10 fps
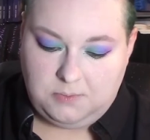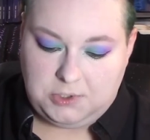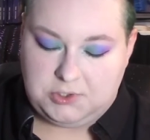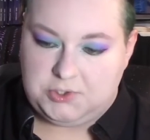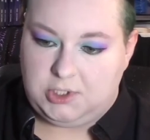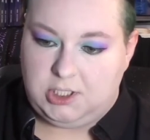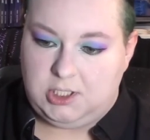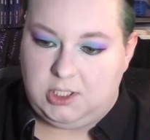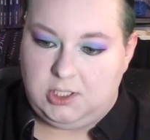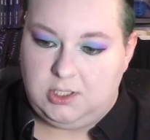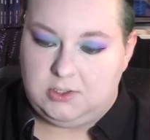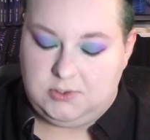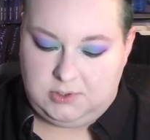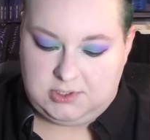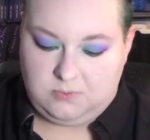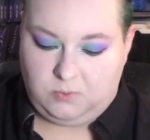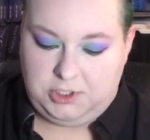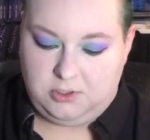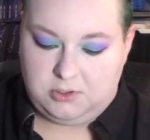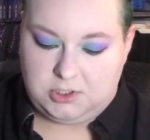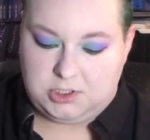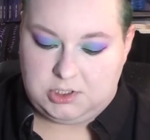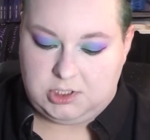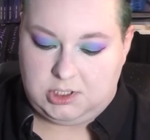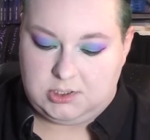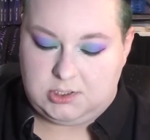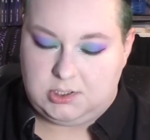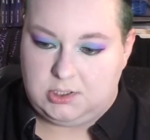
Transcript: I'm gonna try doing some weird shit